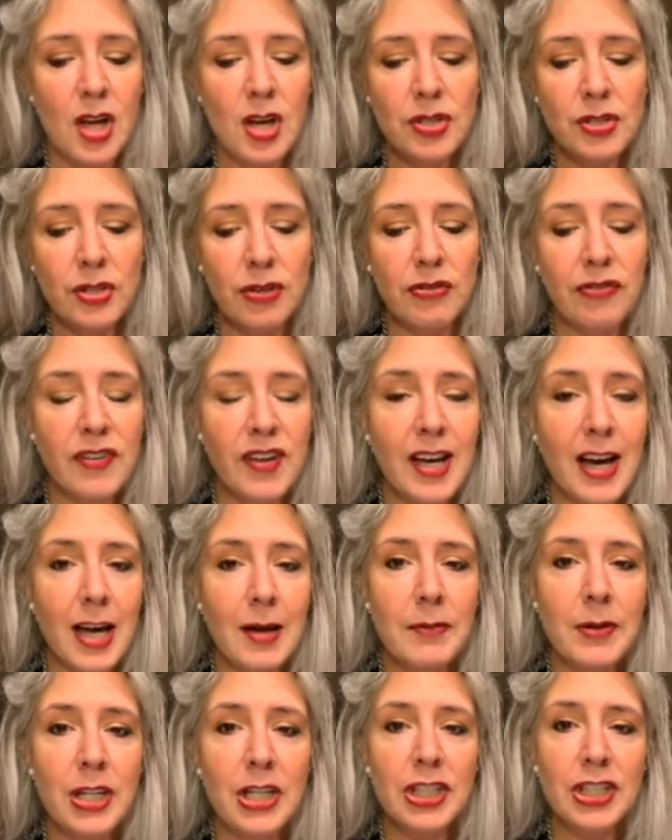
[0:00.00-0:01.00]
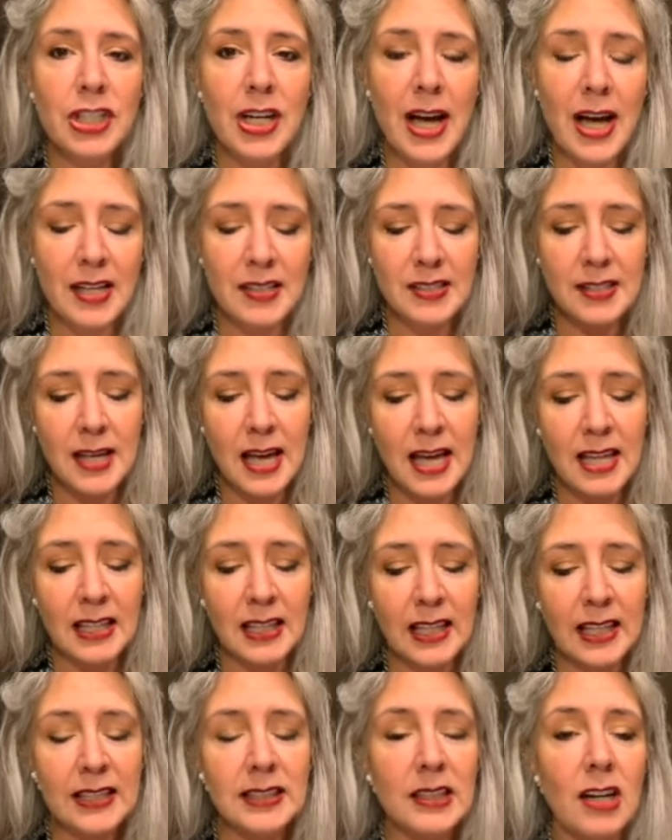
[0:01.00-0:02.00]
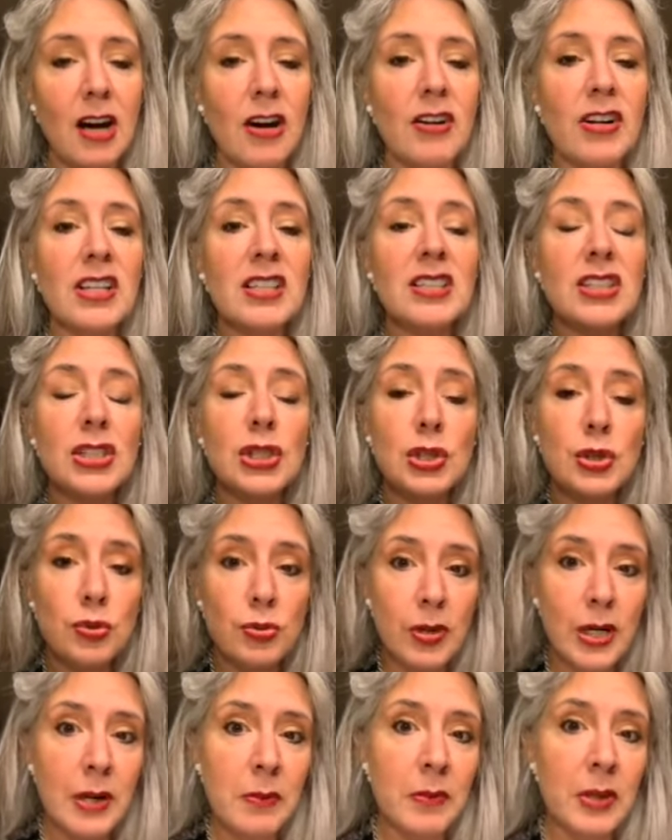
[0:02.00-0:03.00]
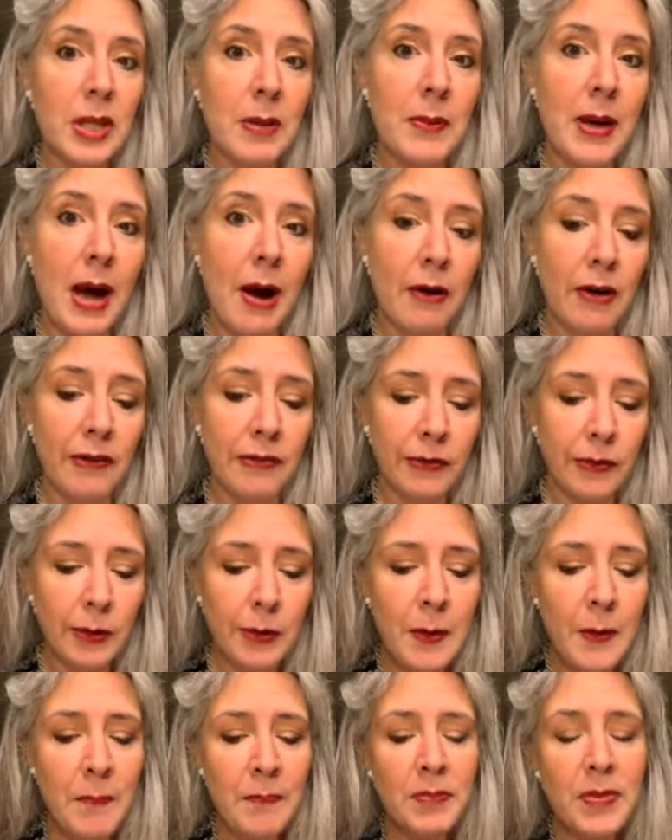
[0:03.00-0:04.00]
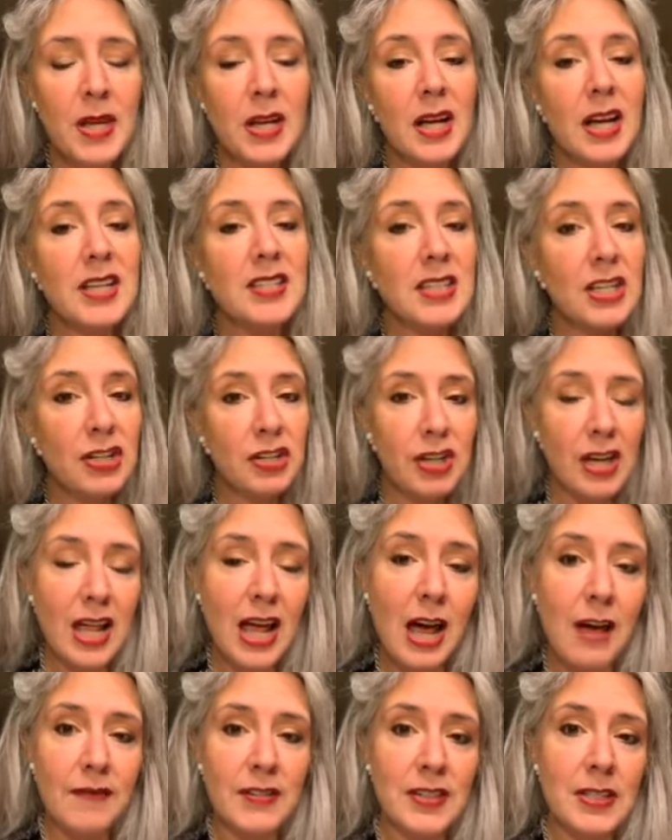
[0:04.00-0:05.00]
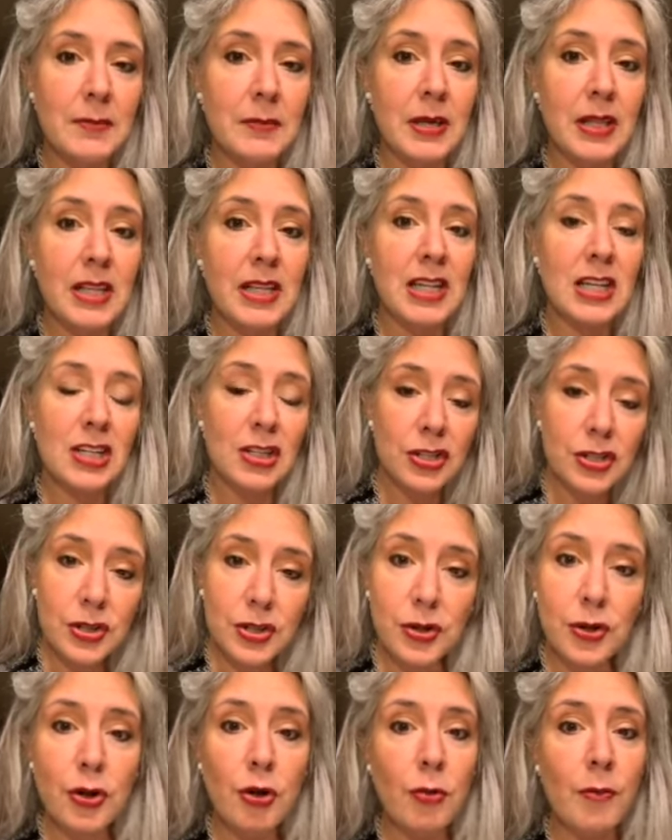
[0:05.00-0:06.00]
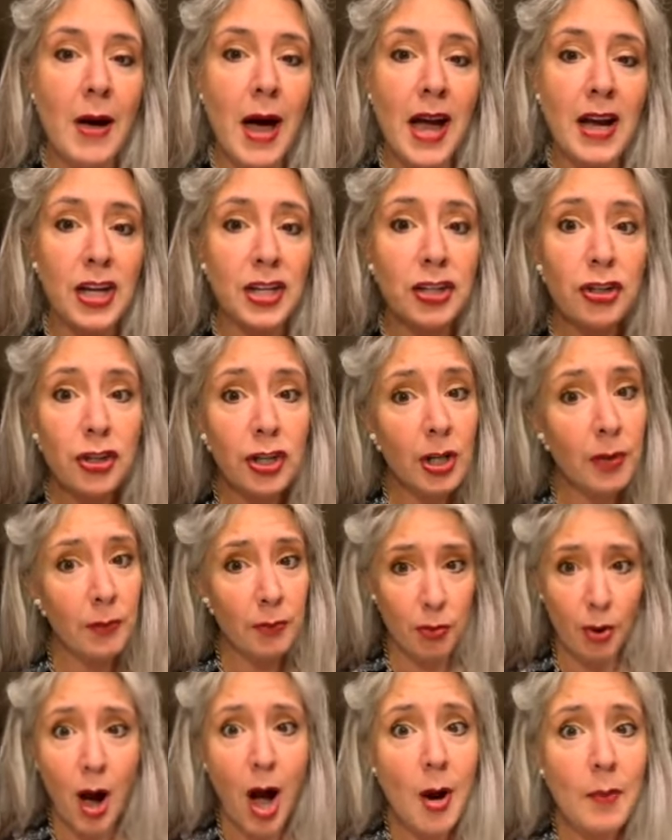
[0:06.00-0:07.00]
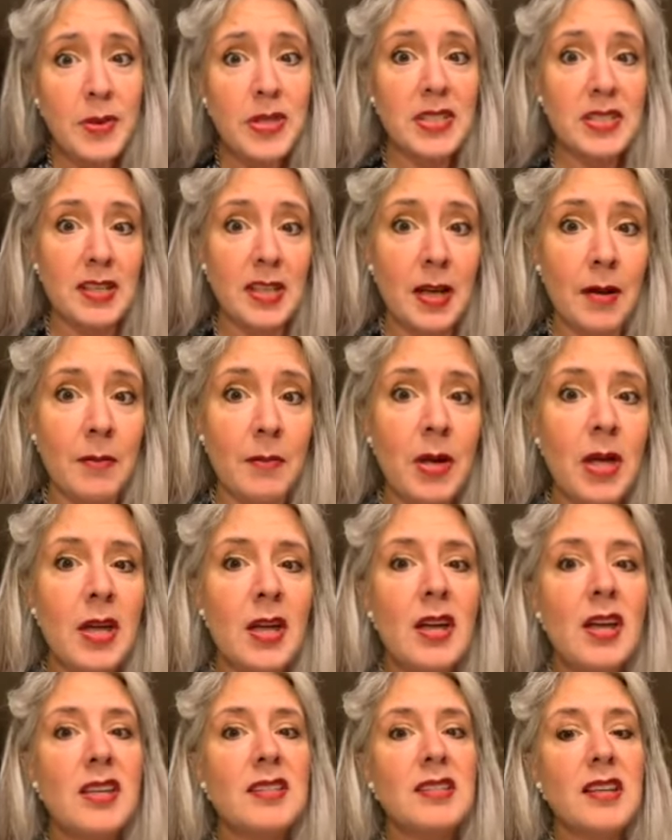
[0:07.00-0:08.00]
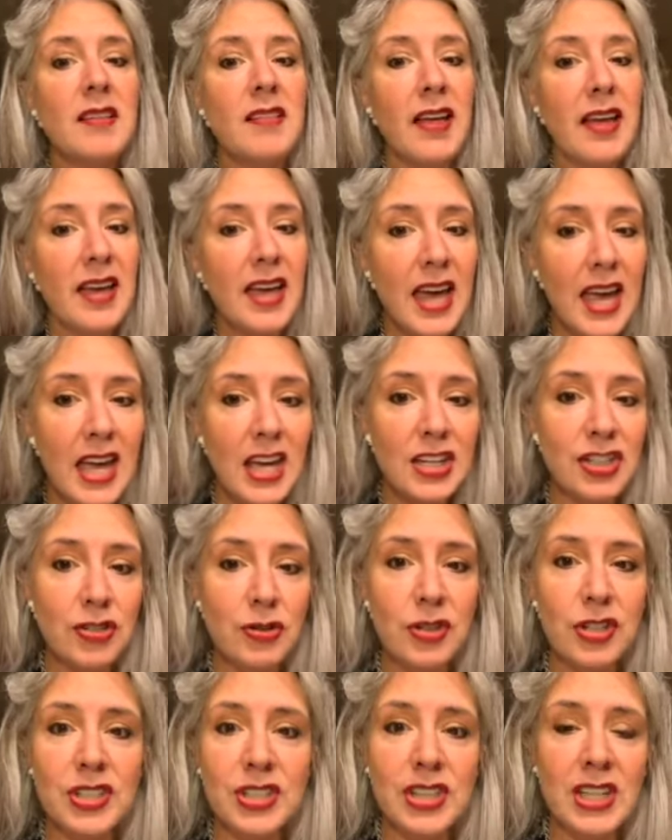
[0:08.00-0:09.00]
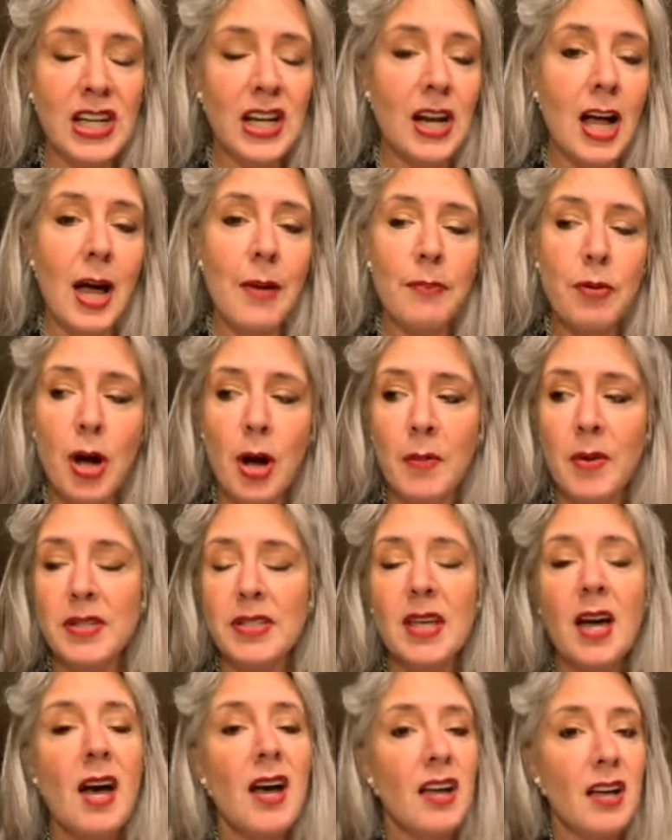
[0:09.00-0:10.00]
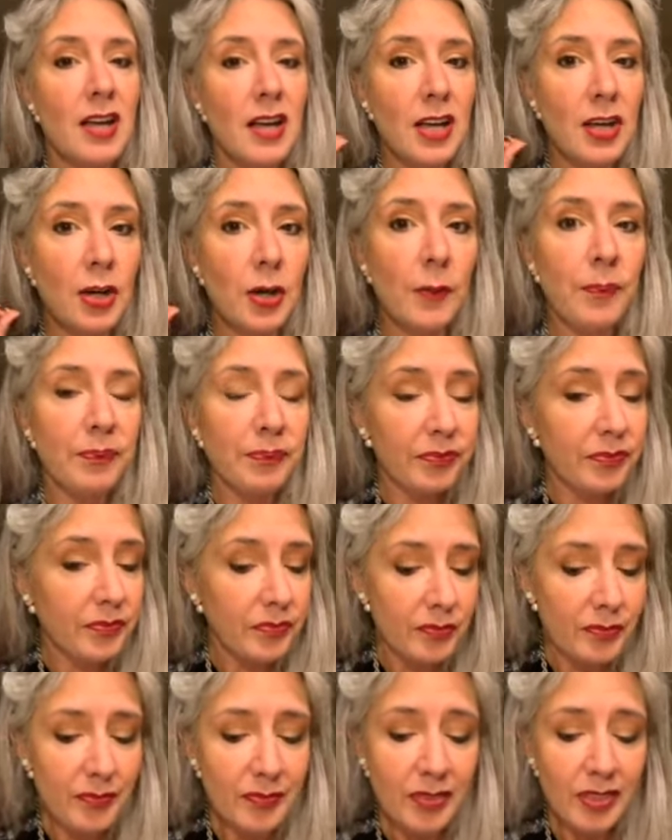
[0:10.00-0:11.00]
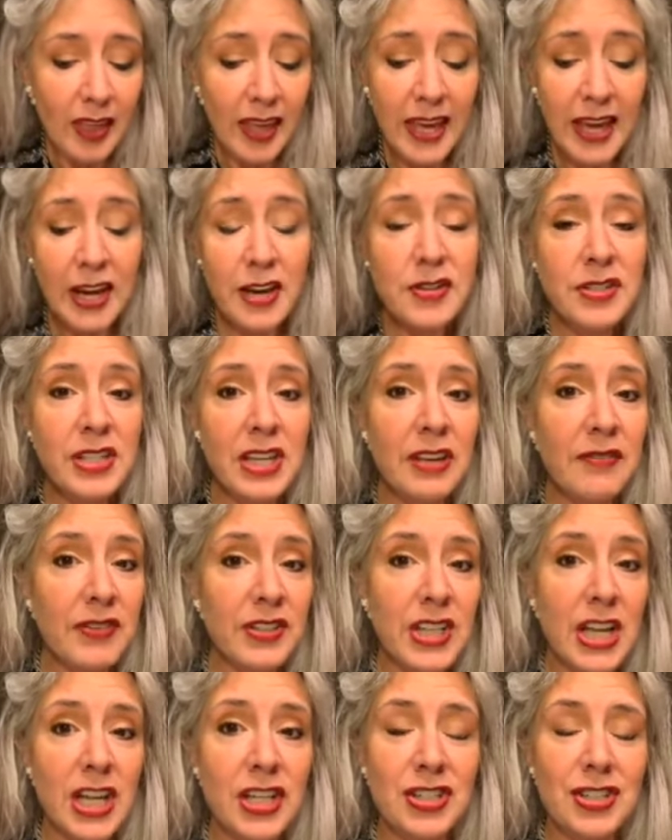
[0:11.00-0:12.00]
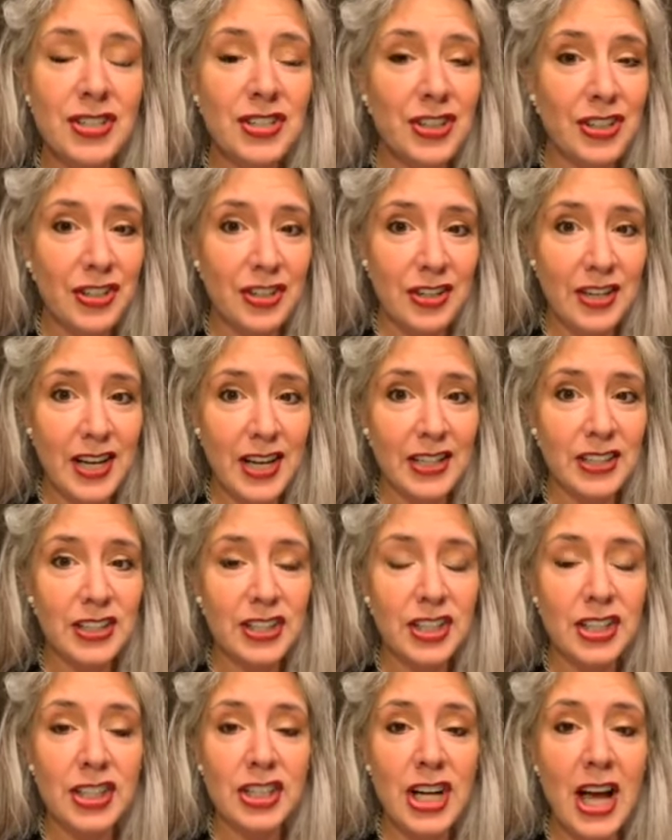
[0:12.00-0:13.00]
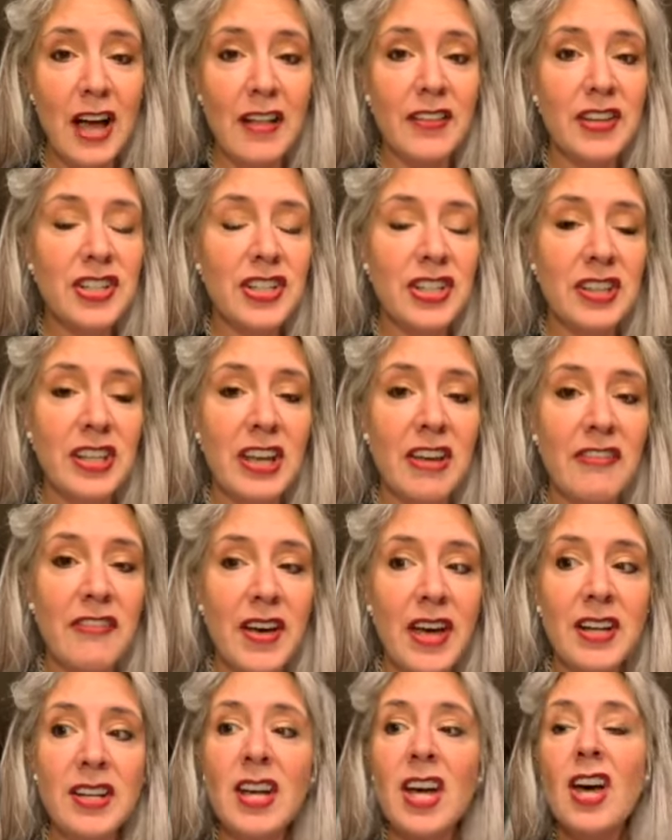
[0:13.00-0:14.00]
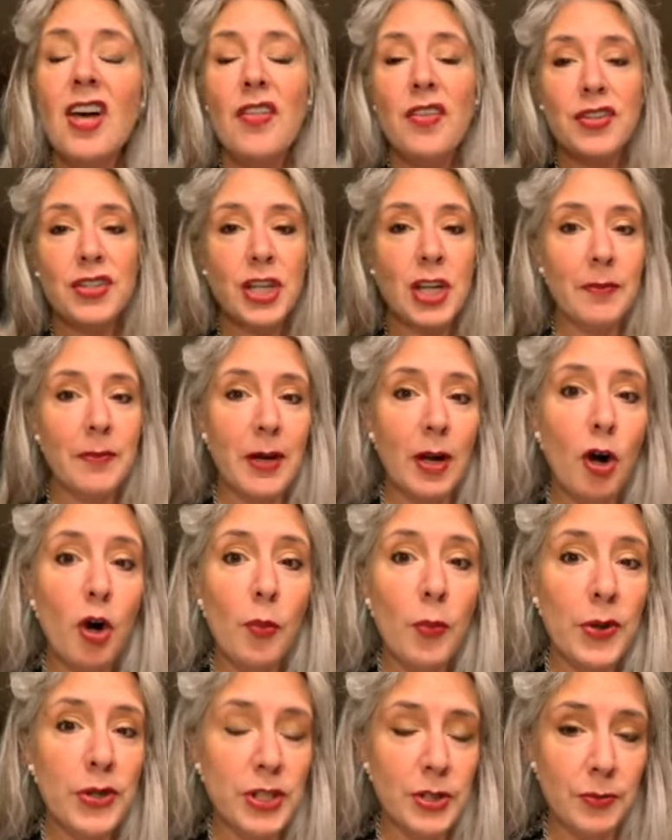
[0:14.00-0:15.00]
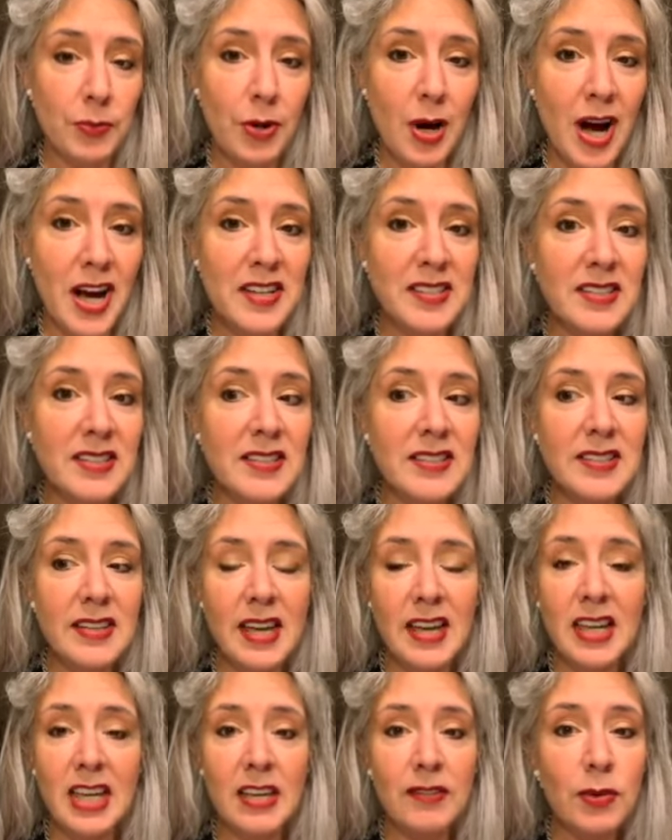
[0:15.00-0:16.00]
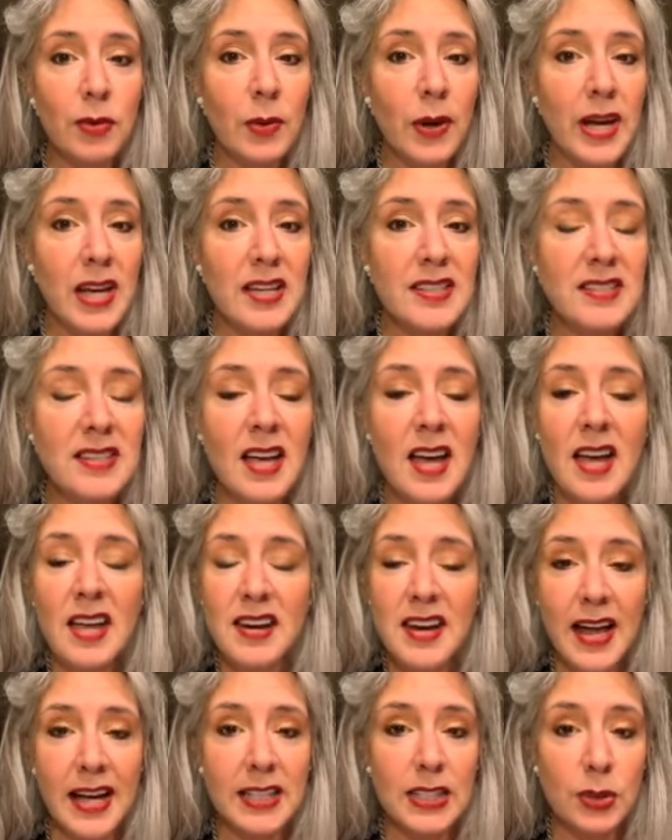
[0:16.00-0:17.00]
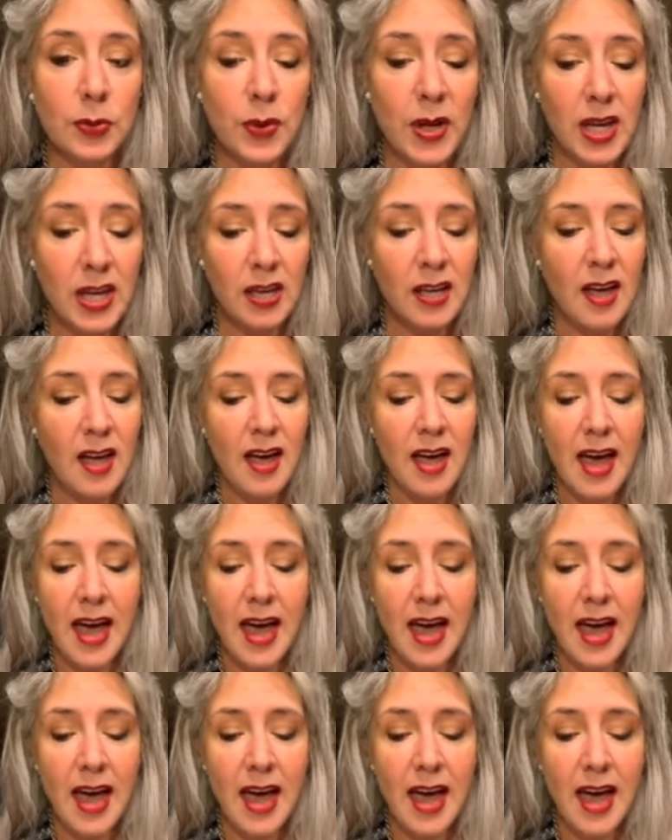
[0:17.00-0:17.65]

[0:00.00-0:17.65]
So VIP chats and lists are extremely powerful because then you can have this ability to circle back, and you're going to promise them, say like, hey, Christine, I promise, you know, here's an invitation to the next challenge in the event. There's going to be a whole bunch of prizes and giveaways next week.